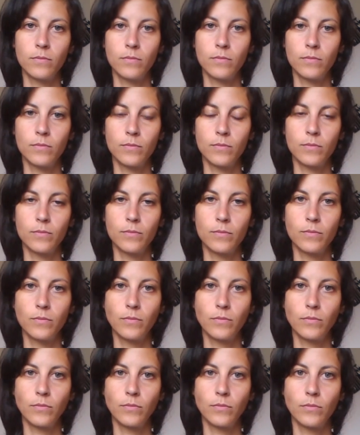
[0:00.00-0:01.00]

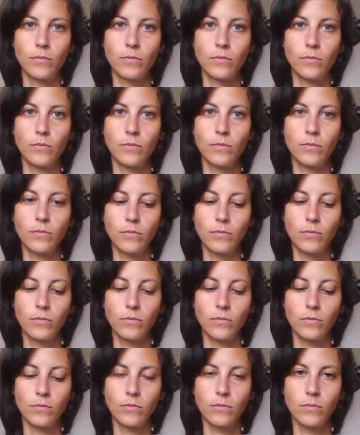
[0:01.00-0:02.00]

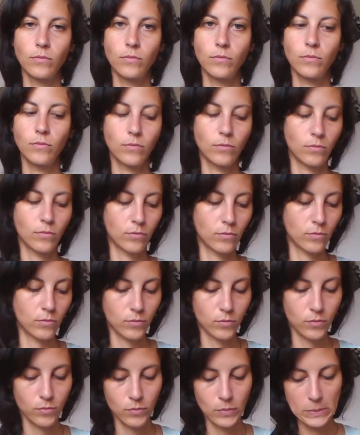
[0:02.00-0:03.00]

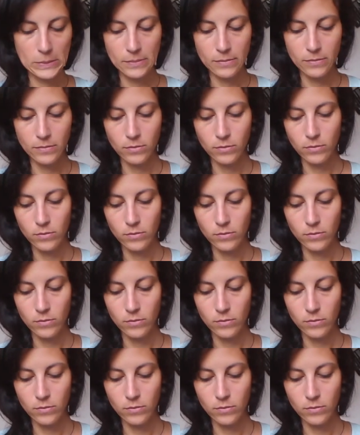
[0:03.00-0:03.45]
(no one is talking)